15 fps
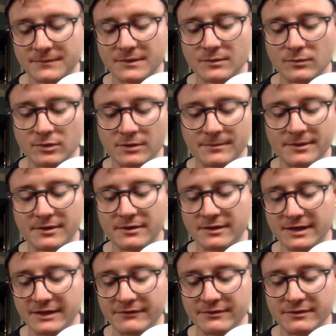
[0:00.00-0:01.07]
Wormier
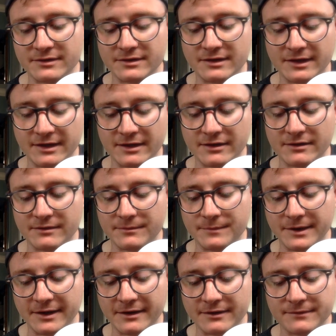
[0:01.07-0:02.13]
even than Aaron and
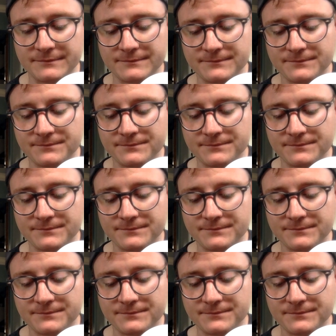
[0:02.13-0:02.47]
Bear,